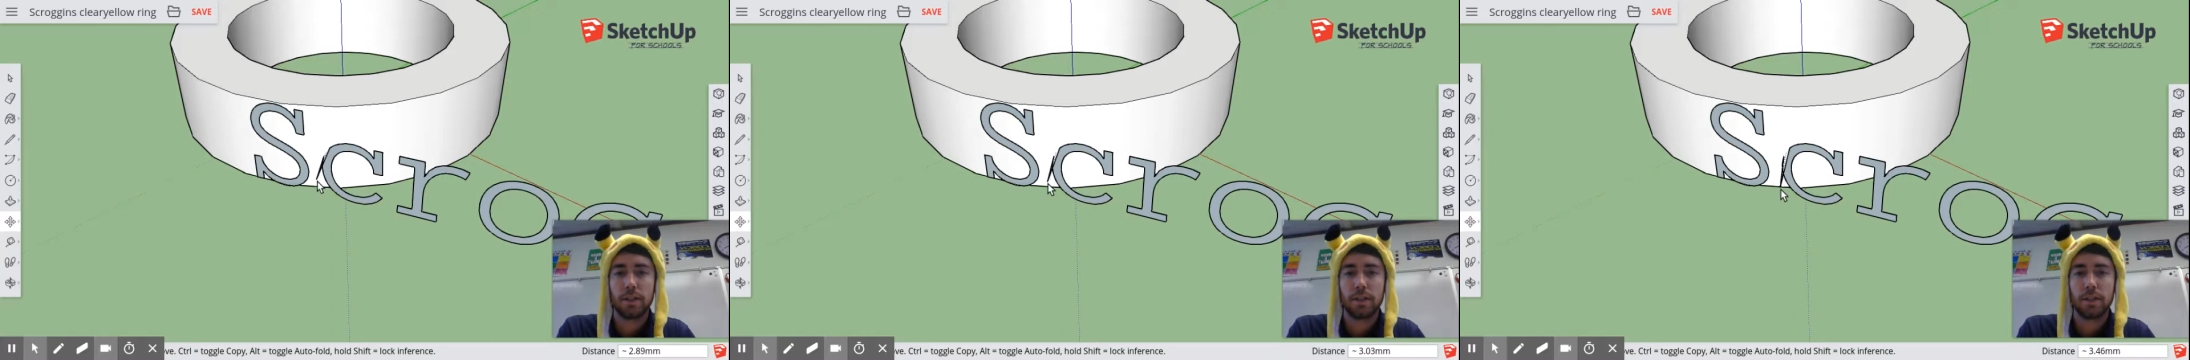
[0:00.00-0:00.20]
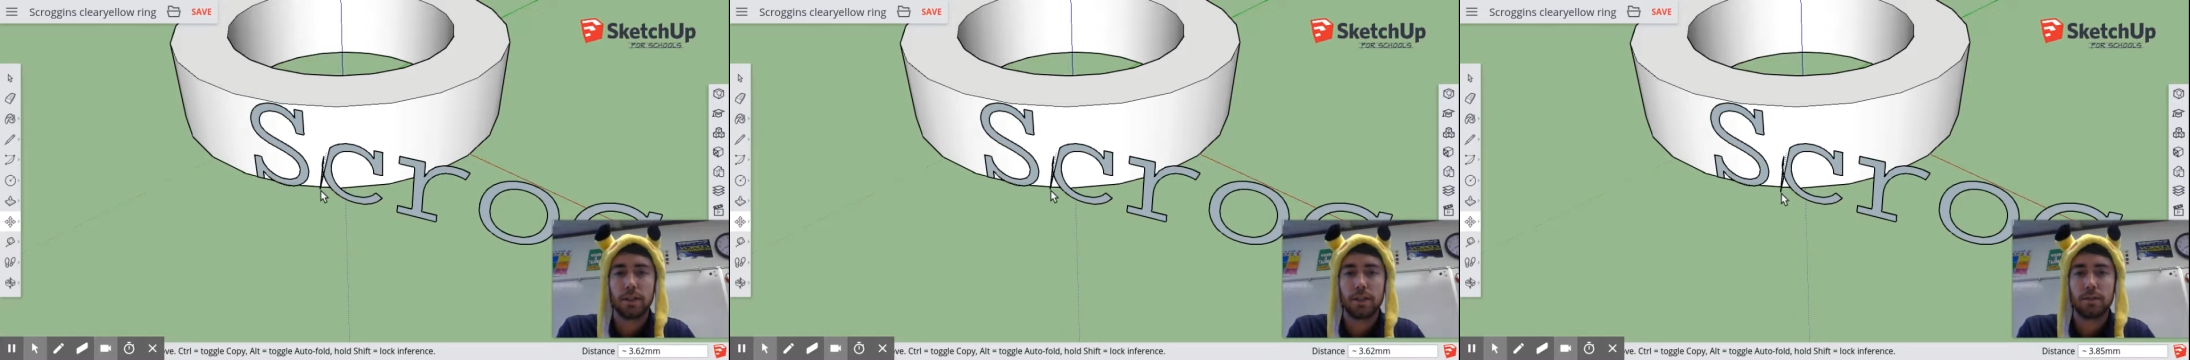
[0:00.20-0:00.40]

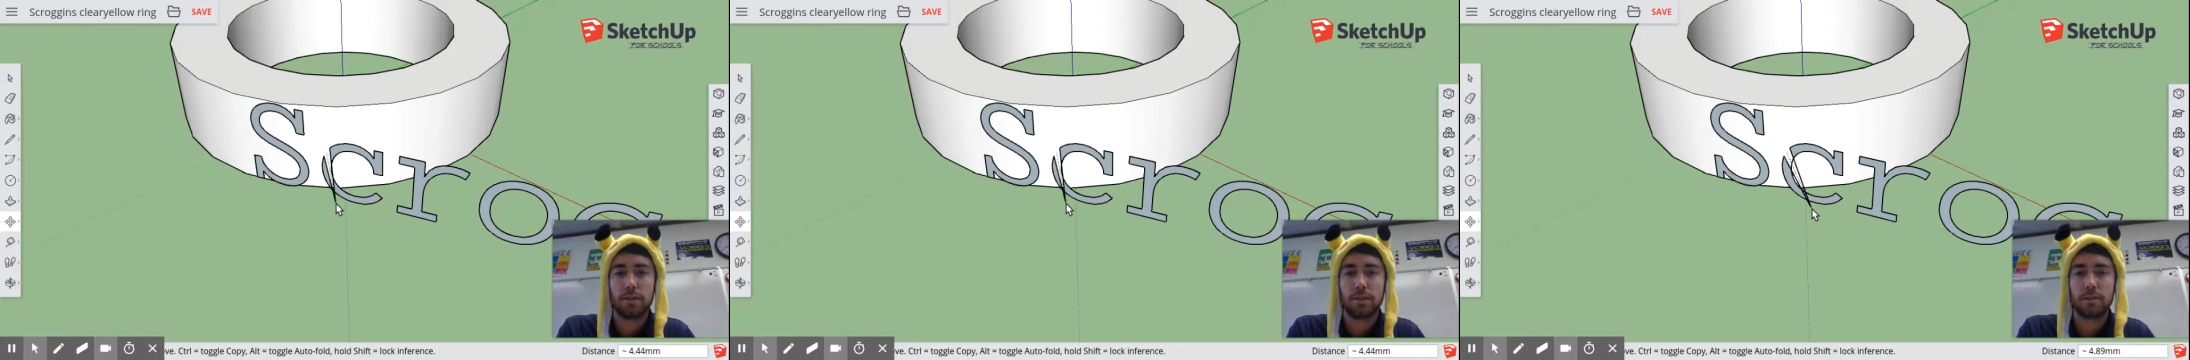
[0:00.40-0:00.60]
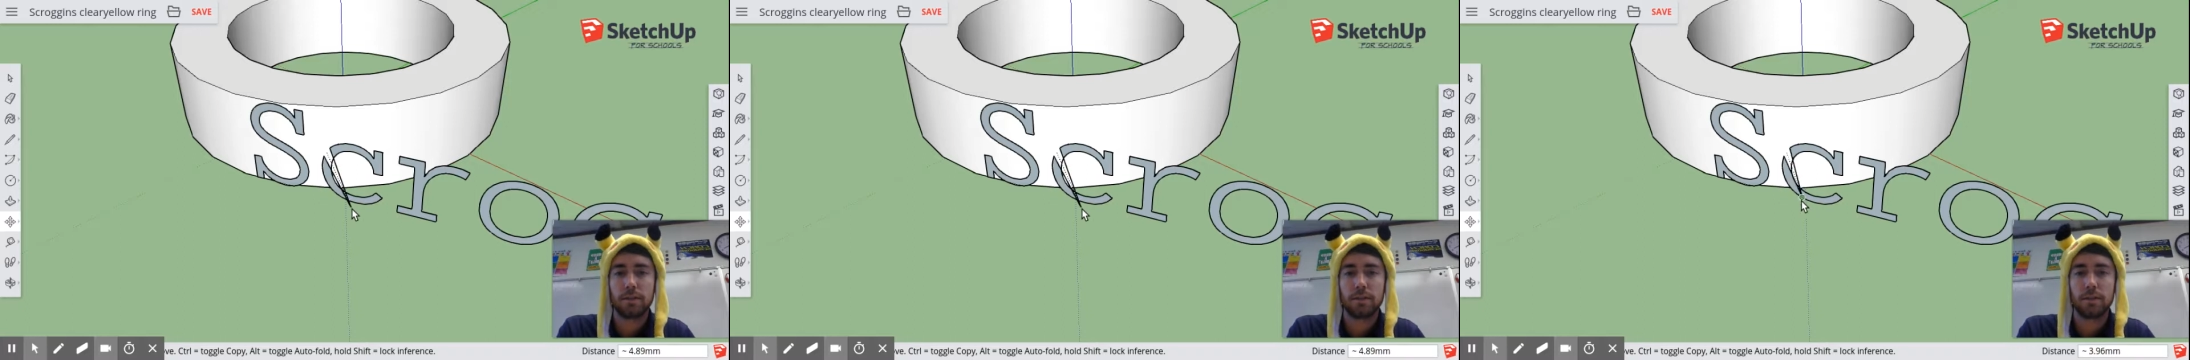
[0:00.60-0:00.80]
you can
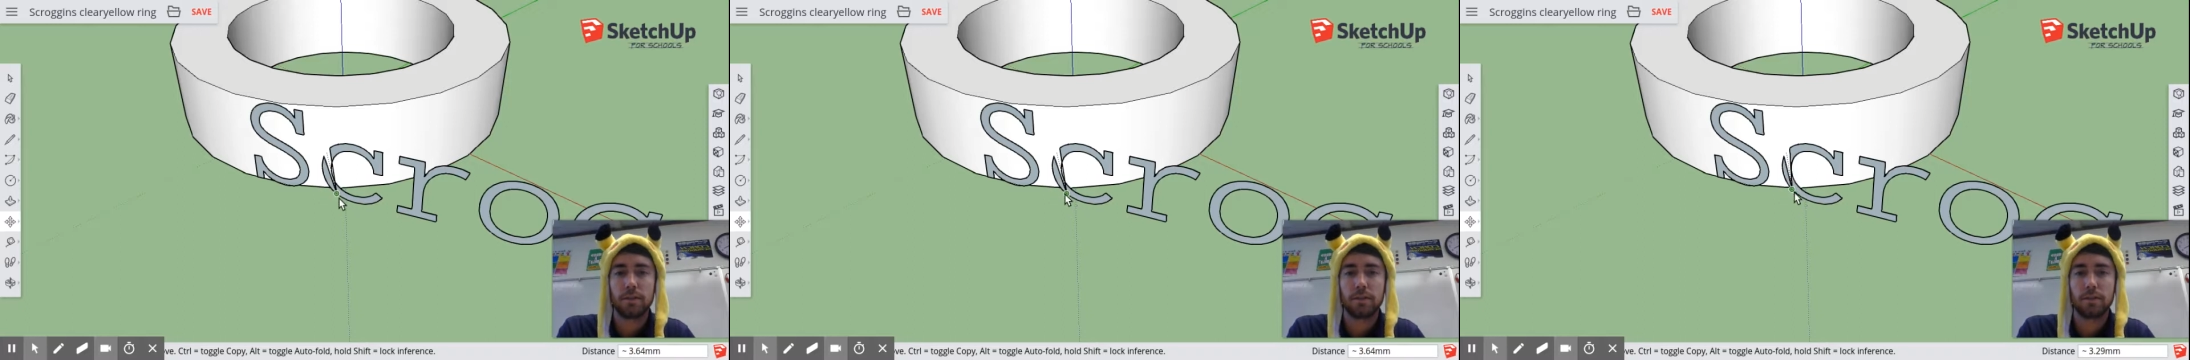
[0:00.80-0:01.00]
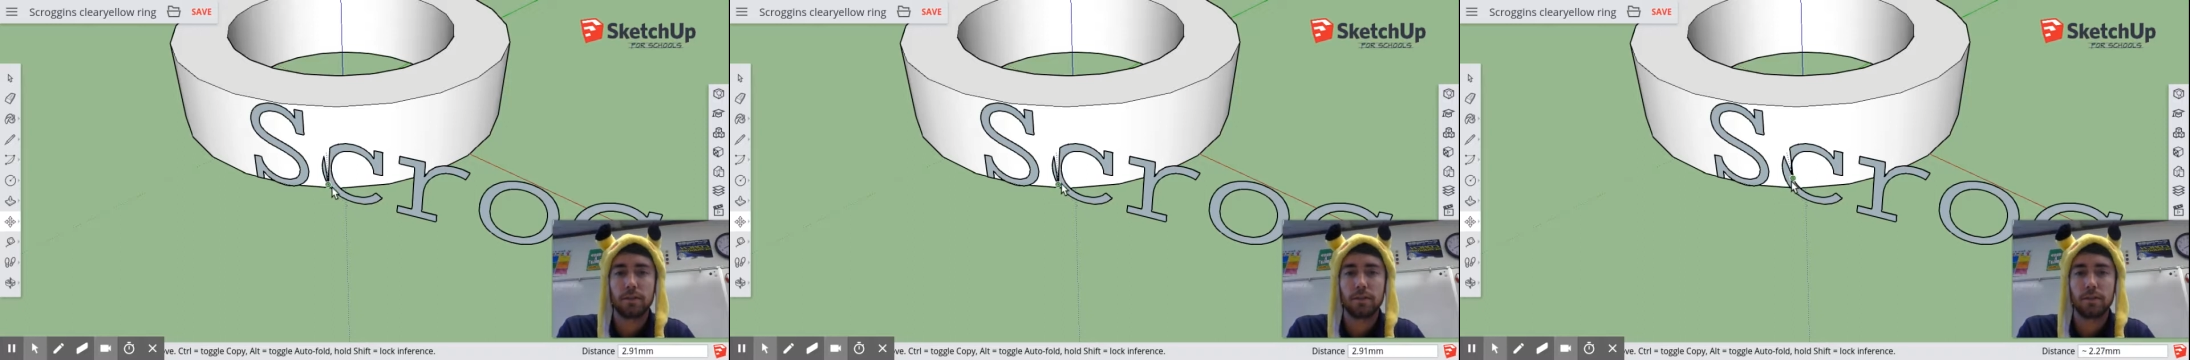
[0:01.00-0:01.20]
see it's
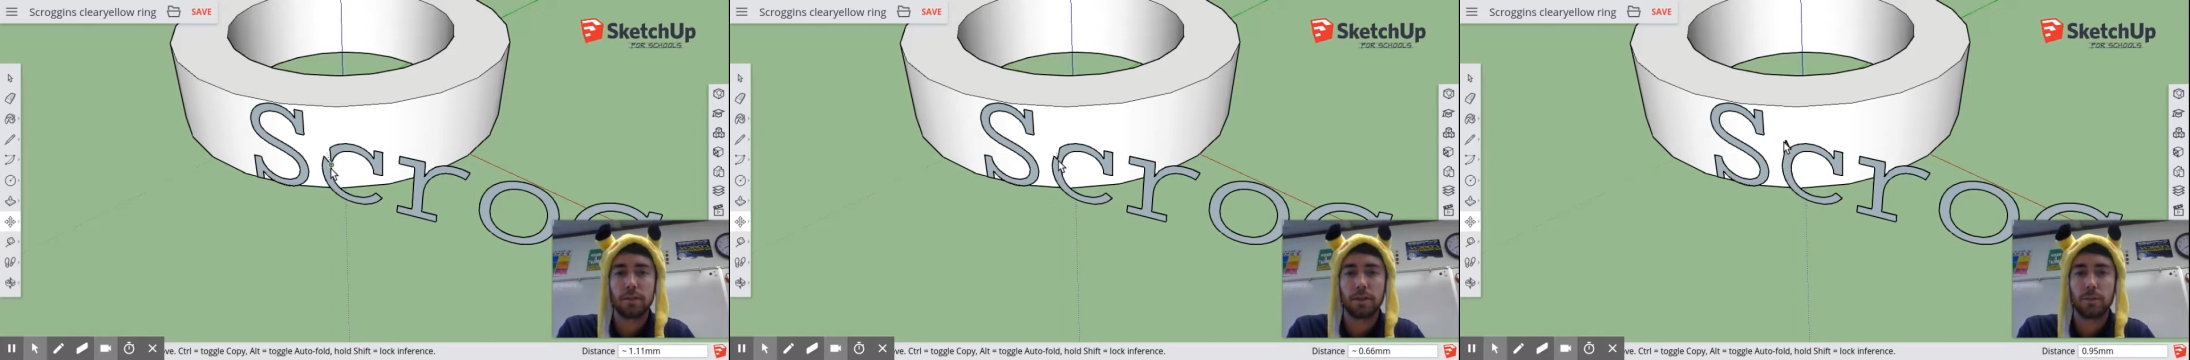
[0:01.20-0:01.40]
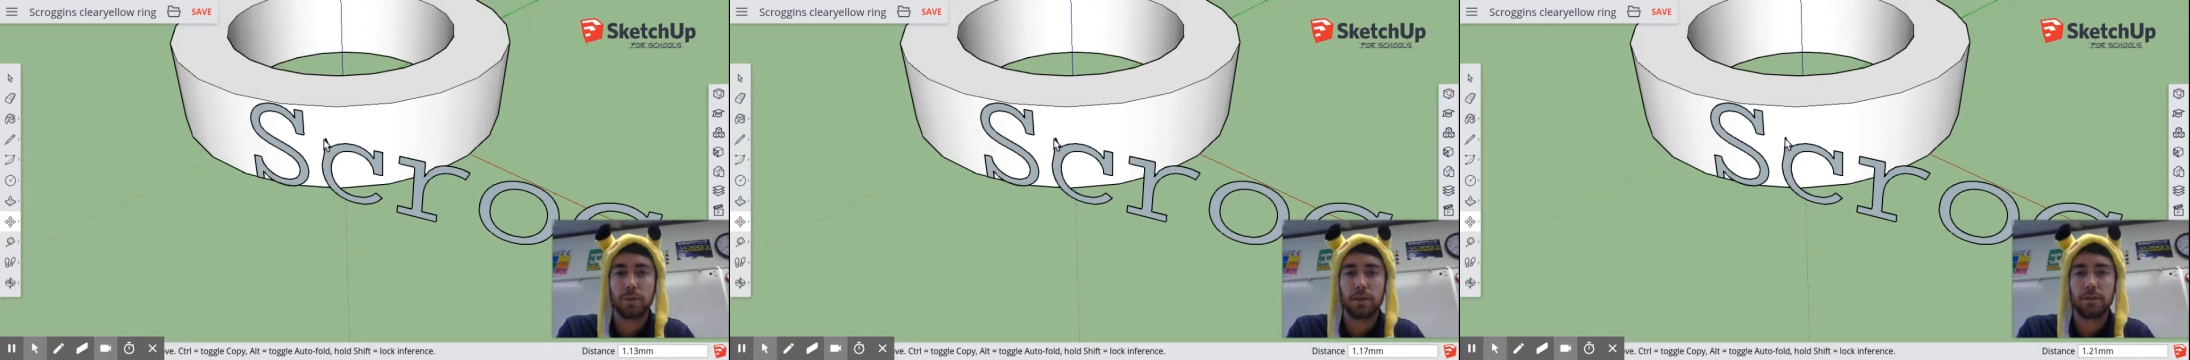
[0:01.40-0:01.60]
doing weird